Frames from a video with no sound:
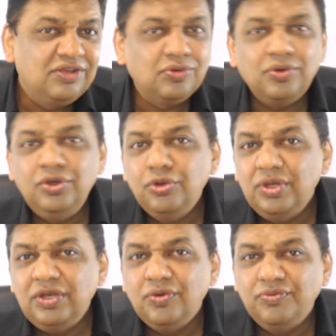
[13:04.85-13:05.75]
or new
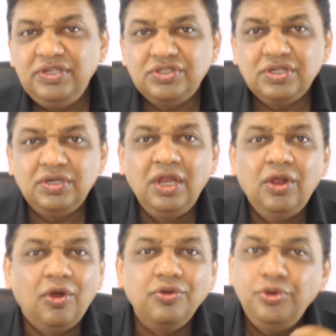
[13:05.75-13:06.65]
innovation or
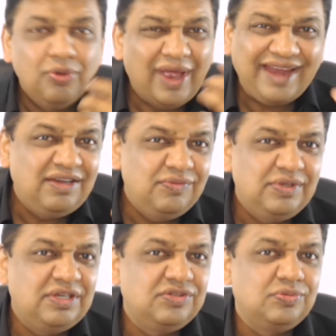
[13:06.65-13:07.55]
new
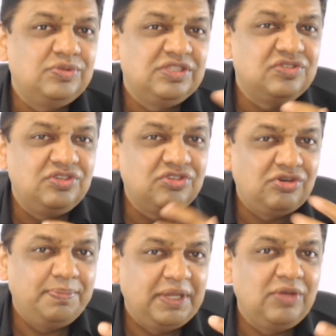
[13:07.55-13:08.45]
activities which is
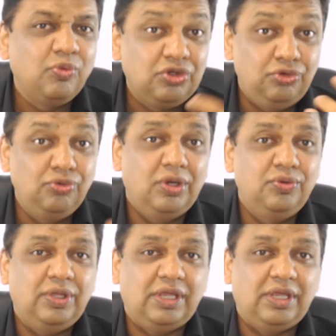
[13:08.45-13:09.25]
disrupting what you are doing?